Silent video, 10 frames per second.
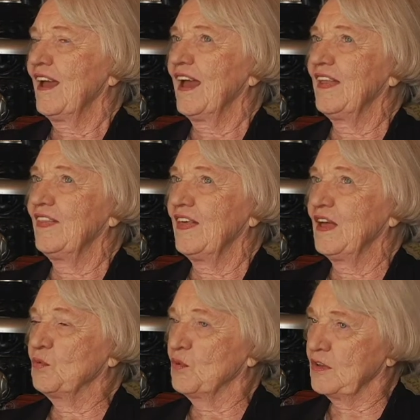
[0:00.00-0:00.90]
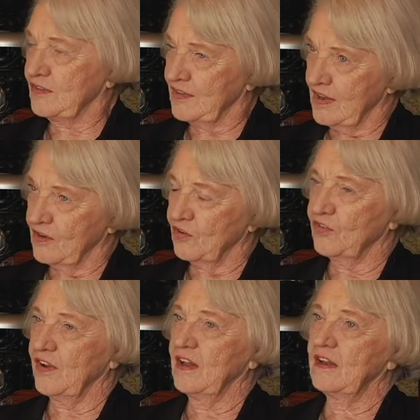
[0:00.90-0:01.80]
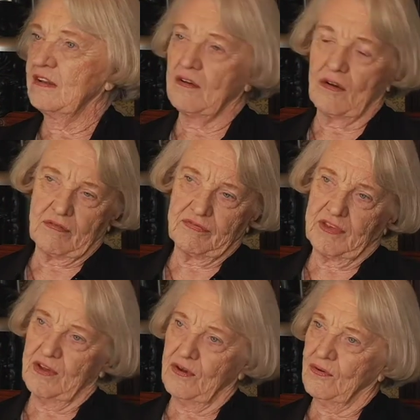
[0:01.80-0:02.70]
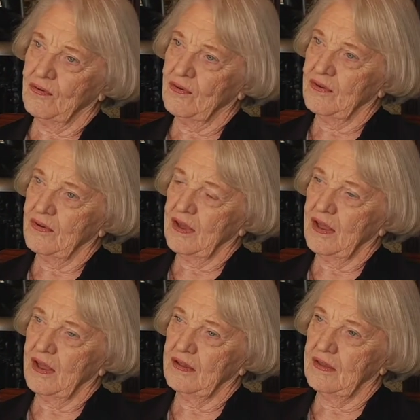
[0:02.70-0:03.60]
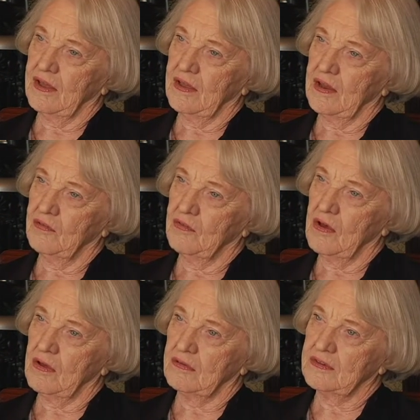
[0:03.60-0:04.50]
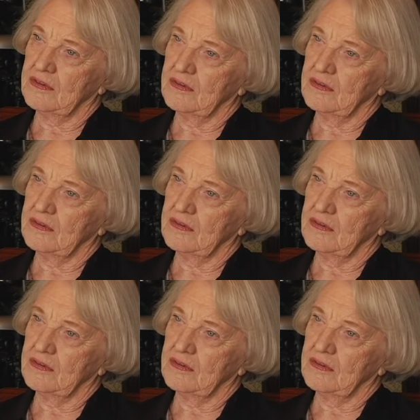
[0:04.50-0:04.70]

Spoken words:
and then once they understand it, off they go, and they get involved.